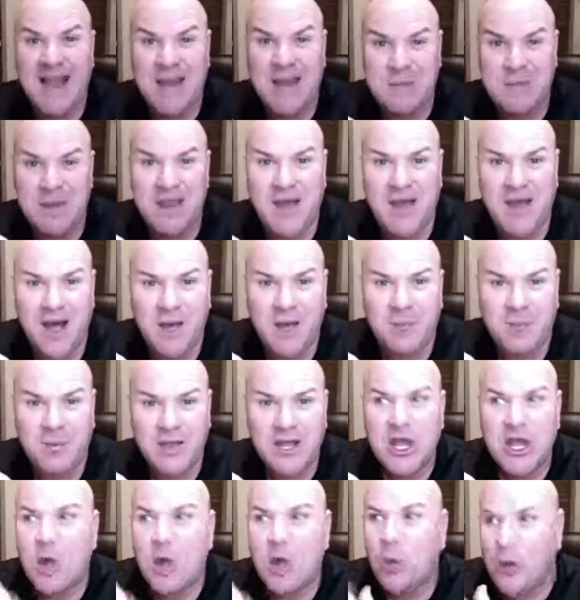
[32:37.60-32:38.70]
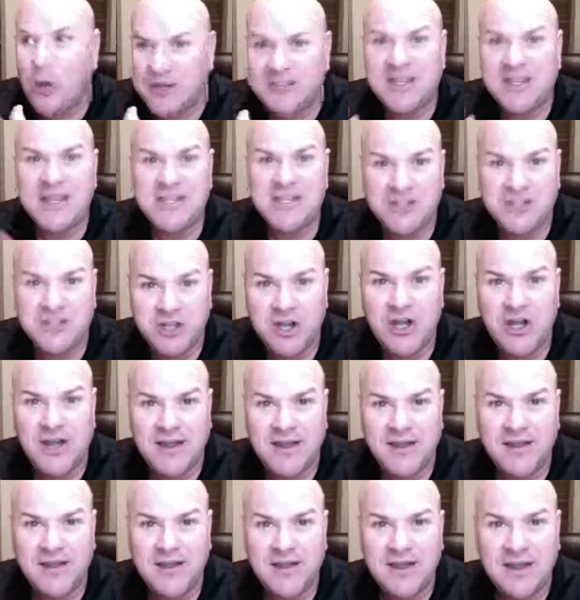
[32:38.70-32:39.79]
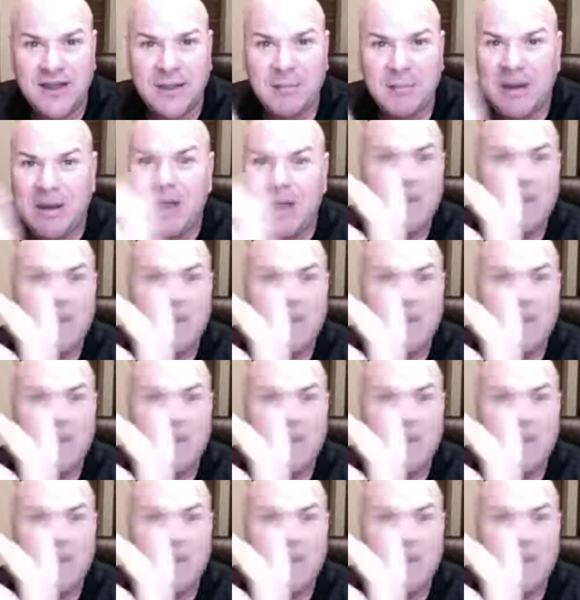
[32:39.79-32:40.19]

me up, which they should. But I make